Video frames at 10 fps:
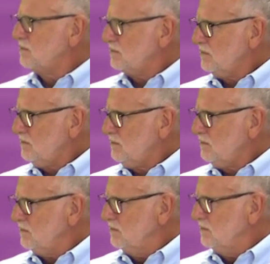
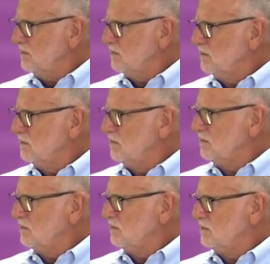
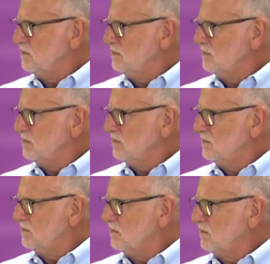
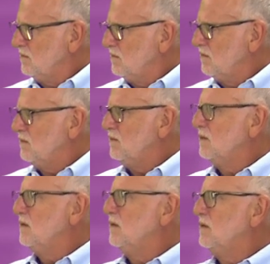
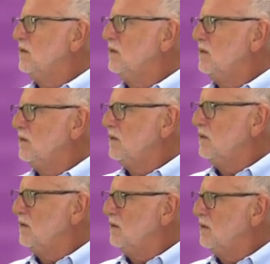
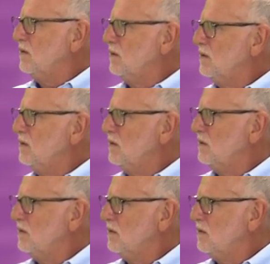
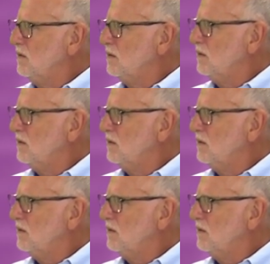This person isn't speaking.